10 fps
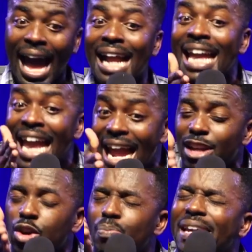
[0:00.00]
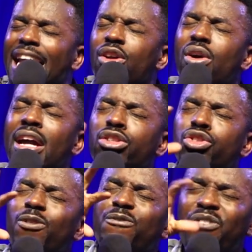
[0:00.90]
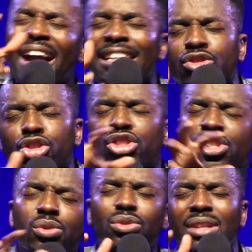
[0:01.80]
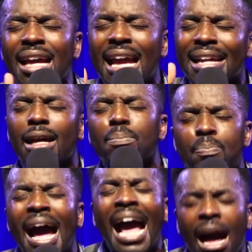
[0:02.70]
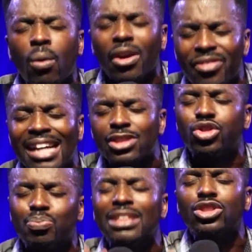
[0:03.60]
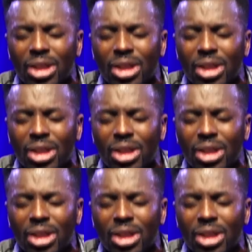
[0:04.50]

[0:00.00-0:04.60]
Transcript: And here you begin to fine tune the power that's being